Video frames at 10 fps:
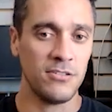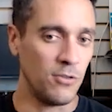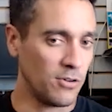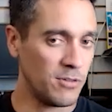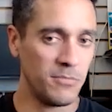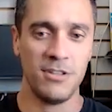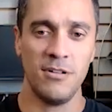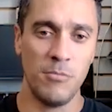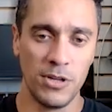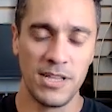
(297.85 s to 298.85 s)
Don't come to the
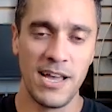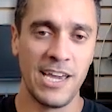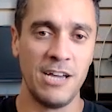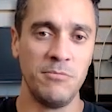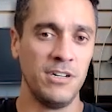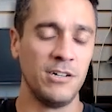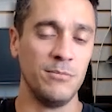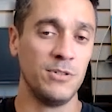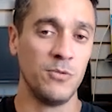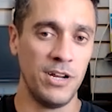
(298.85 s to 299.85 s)
Muay Thai Academy and come
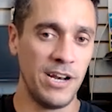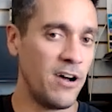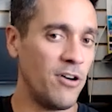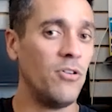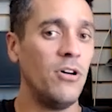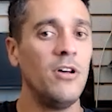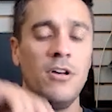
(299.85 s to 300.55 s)
sweat it out.